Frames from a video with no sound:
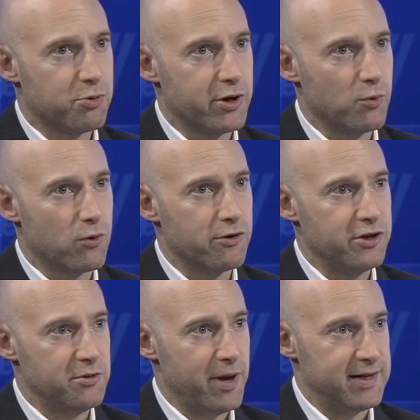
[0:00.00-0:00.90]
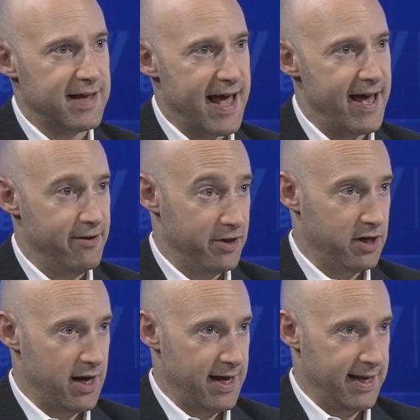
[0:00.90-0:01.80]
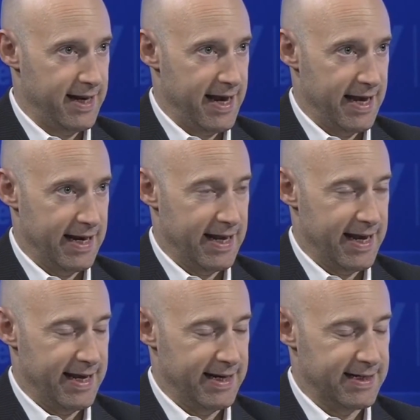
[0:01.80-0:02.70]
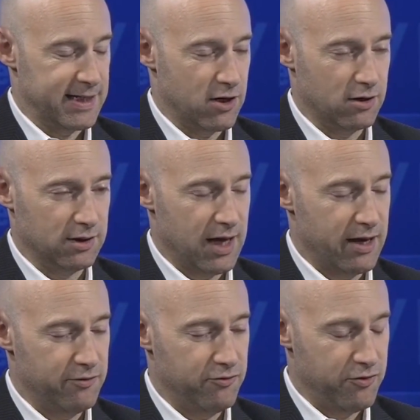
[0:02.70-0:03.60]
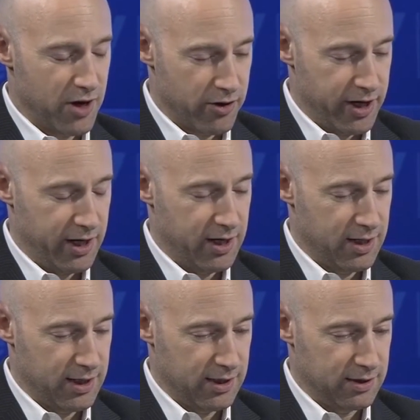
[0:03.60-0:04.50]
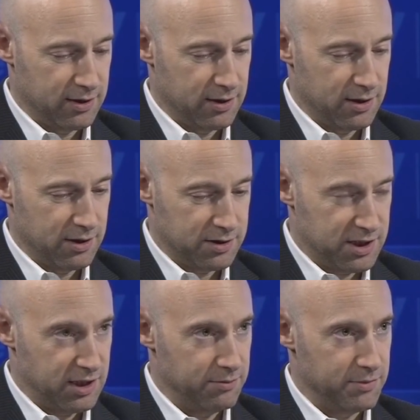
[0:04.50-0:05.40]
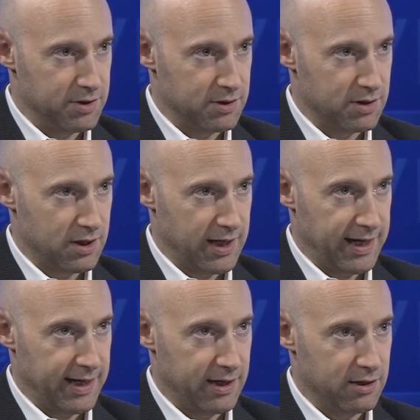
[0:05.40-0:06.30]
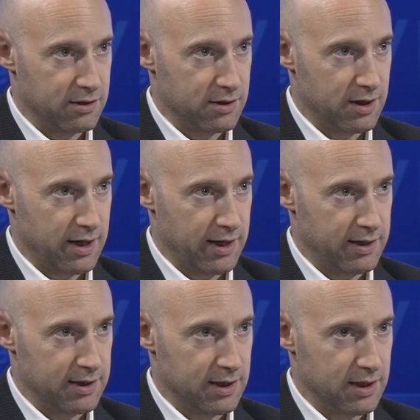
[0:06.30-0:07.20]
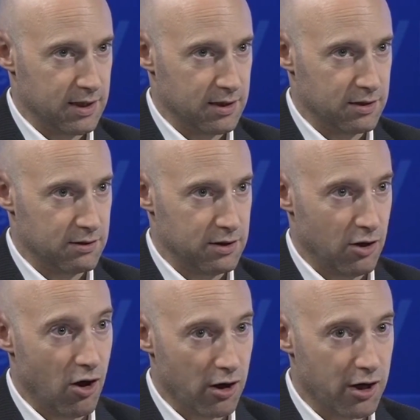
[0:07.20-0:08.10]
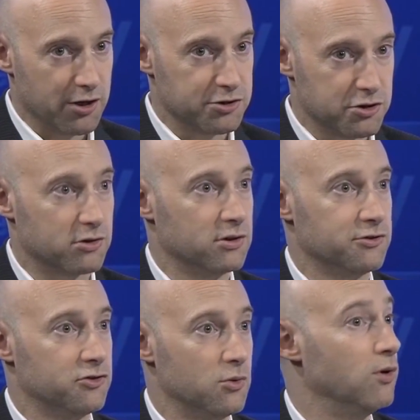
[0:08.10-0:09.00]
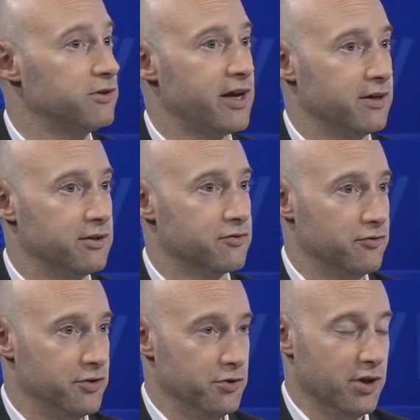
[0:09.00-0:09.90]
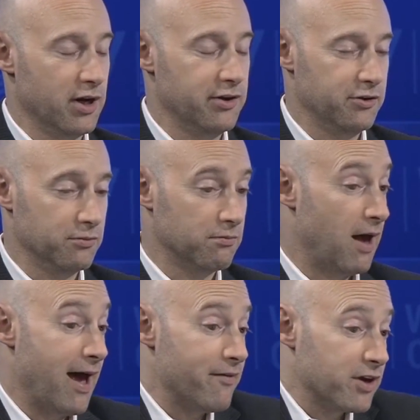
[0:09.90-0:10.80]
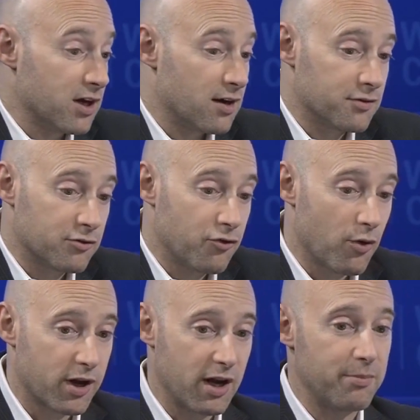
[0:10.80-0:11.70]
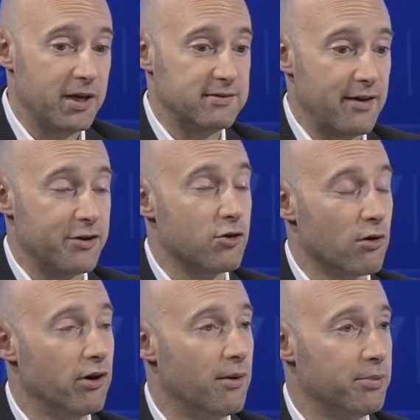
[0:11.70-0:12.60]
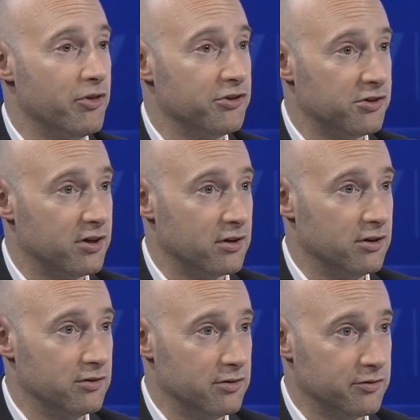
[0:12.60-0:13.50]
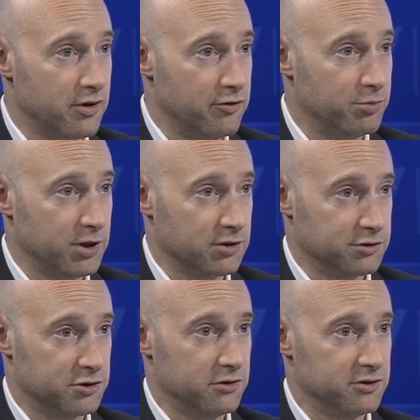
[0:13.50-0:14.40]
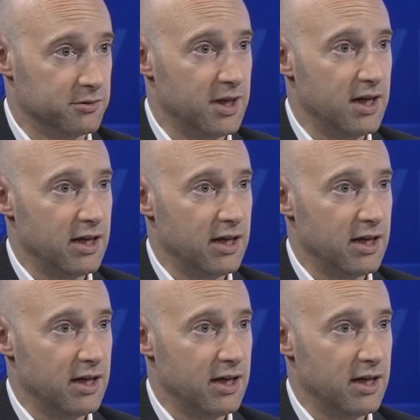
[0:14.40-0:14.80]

pretty worthy debate to have, and there are a lot of very esteemed and august journalists who will take a different view than I do. Having covered 4 campaigns, having grown up in this era of political journalism,